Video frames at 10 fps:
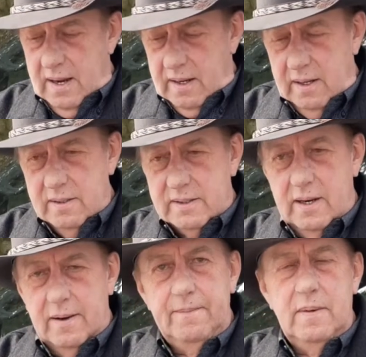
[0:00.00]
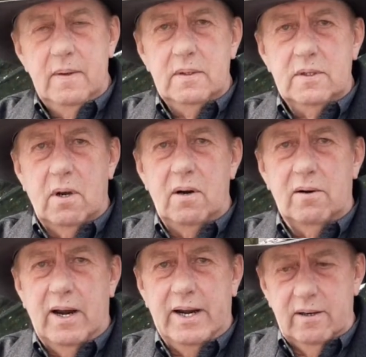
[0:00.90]
There's a
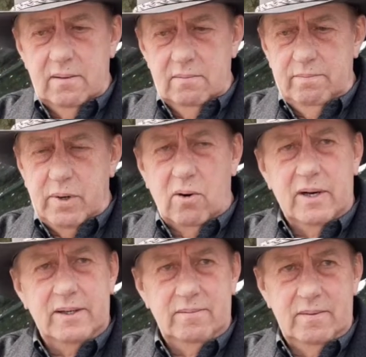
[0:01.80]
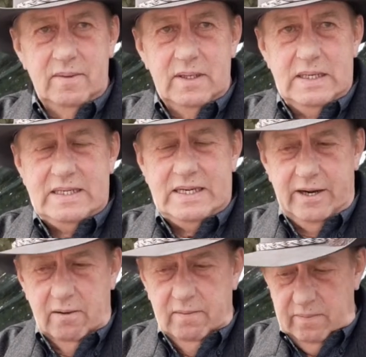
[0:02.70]
songwriter, poet,
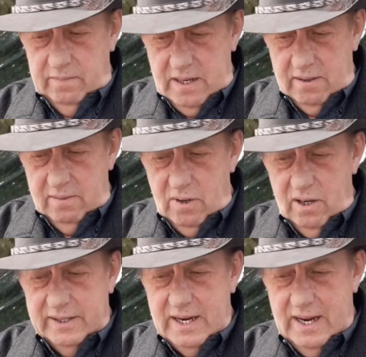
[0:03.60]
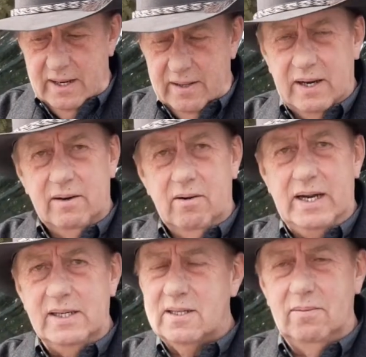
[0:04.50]
singer from down in Montana that
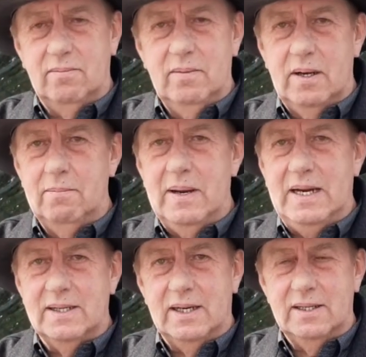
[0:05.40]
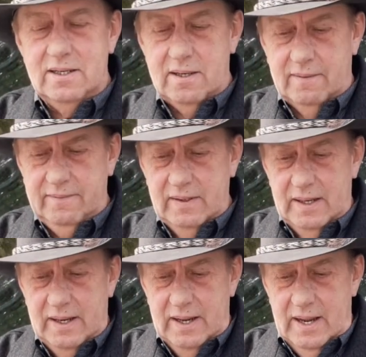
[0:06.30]
writes some amazing stuff.
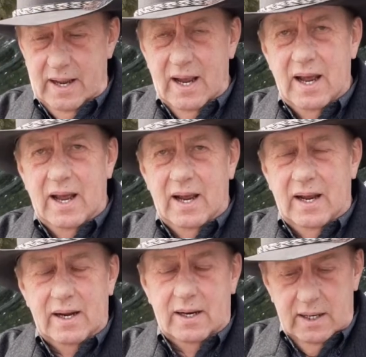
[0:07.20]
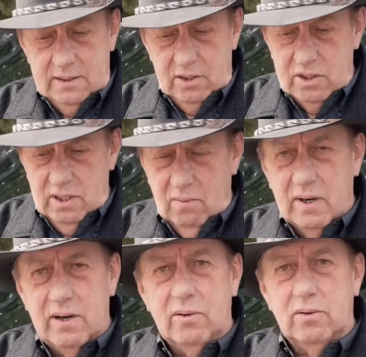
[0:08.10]
And I'd like to share one
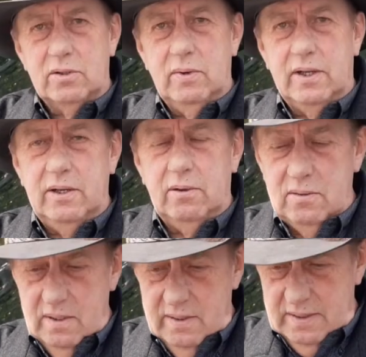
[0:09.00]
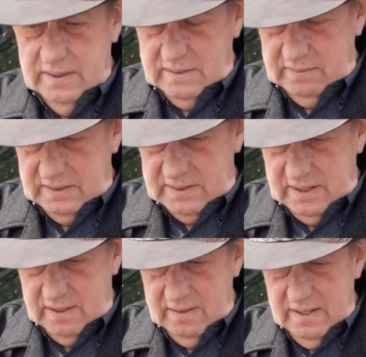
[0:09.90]
of those with you. This is
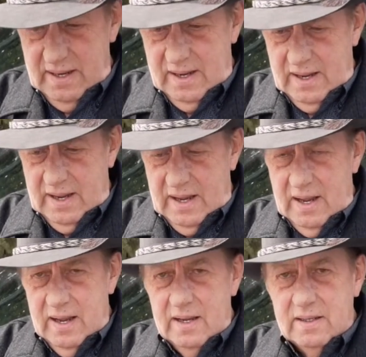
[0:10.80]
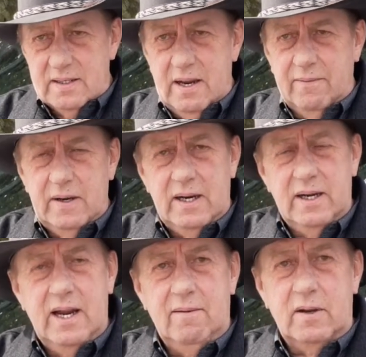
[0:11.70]
Stephanie
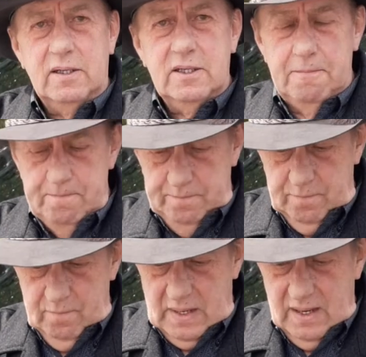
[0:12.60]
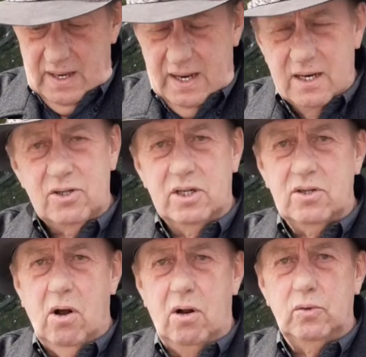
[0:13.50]
Davis. It's just
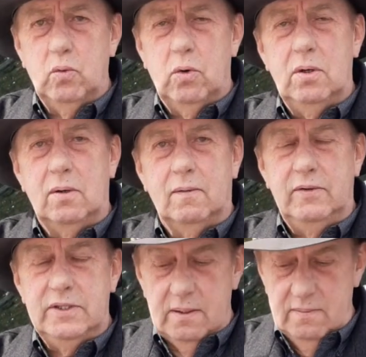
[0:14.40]
called Wolves.